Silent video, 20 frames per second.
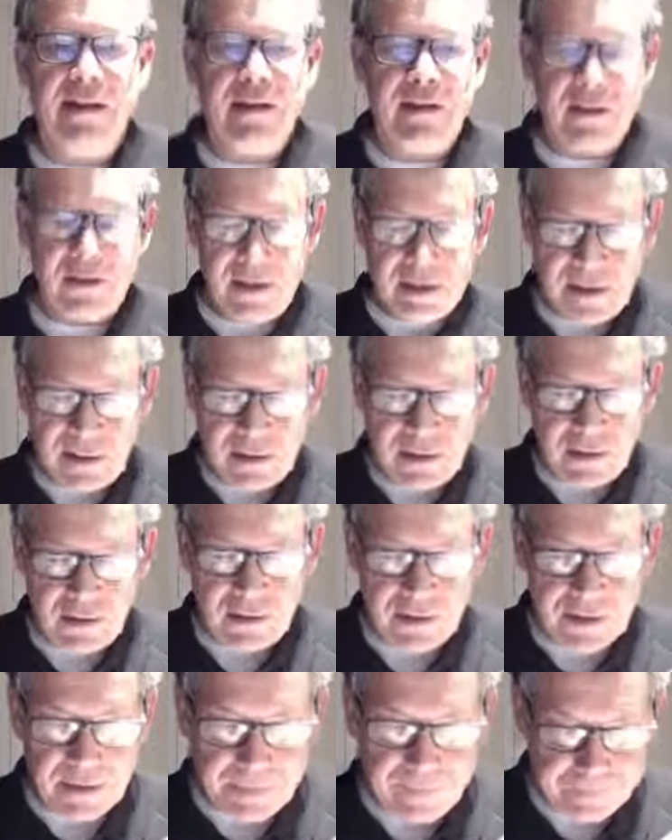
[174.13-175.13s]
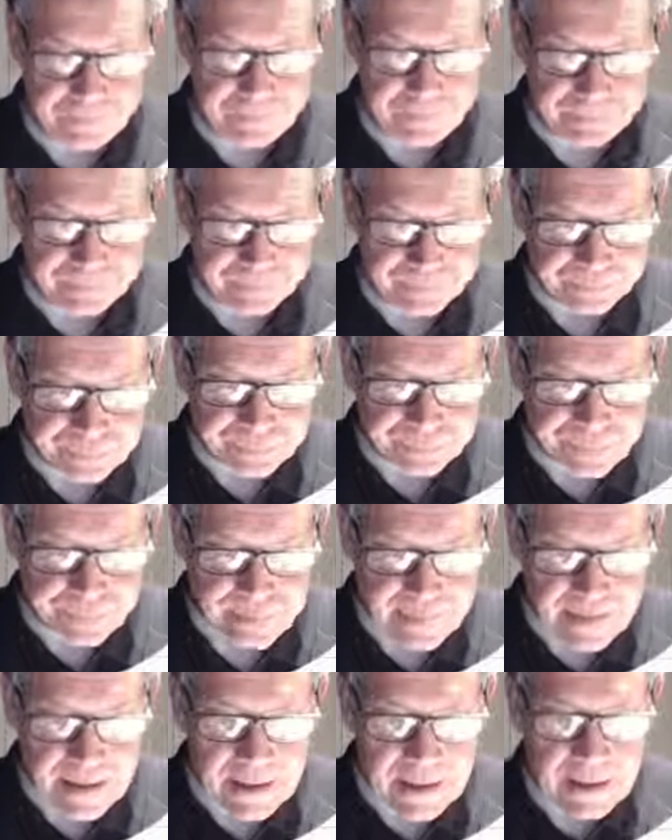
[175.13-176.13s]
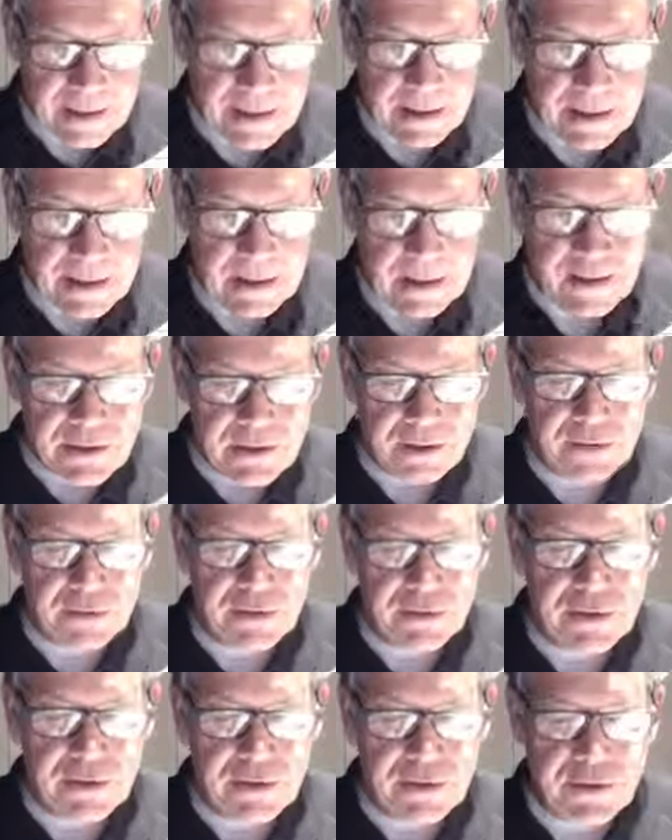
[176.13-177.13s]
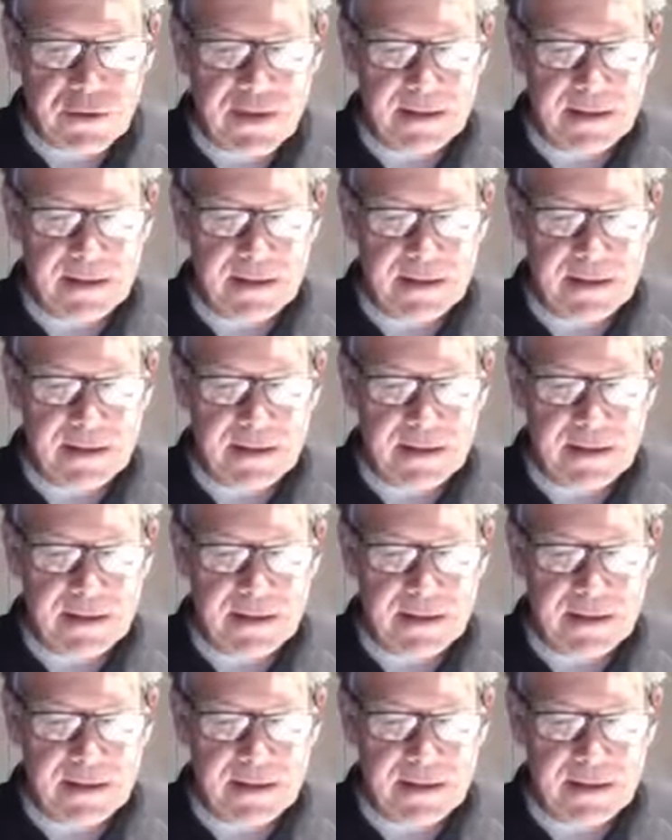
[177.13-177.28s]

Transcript: So here goes. So the first thing